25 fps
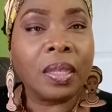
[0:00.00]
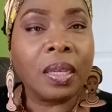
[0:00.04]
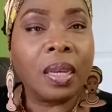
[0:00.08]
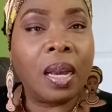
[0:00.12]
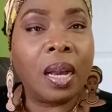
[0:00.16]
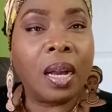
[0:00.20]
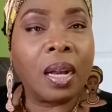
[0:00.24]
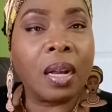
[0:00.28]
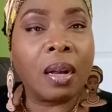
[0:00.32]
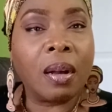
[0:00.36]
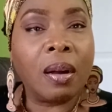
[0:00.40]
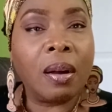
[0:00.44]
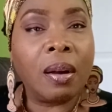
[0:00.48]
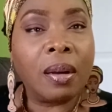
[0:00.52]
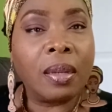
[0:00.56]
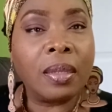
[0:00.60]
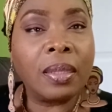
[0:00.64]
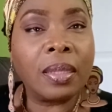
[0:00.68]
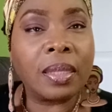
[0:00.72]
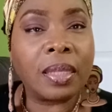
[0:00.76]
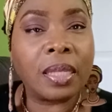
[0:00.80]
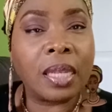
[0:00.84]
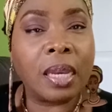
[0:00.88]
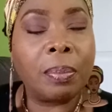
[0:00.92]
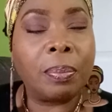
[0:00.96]
a
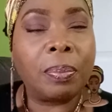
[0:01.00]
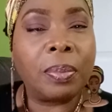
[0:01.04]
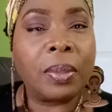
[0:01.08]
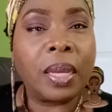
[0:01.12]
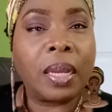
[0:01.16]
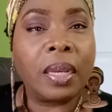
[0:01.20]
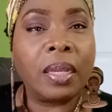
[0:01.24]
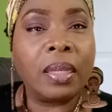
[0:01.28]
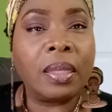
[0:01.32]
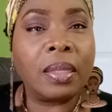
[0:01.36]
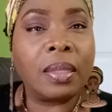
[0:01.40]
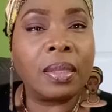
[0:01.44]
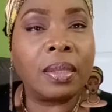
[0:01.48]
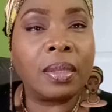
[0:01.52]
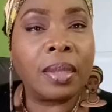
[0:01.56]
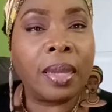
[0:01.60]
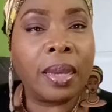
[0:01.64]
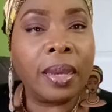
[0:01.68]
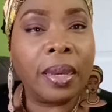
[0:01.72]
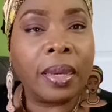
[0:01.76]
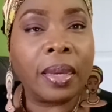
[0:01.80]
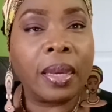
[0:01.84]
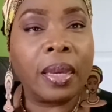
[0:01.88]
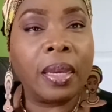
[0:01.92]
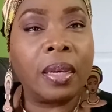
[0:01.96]
concept that is
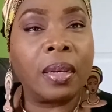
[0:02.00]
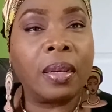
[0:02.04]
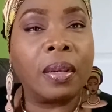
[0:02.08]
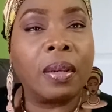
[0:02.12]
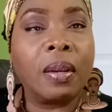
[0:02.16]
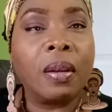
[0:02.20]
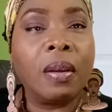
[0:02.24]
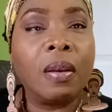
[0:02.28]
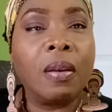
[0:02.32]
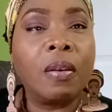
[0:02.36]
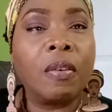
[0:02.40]
taken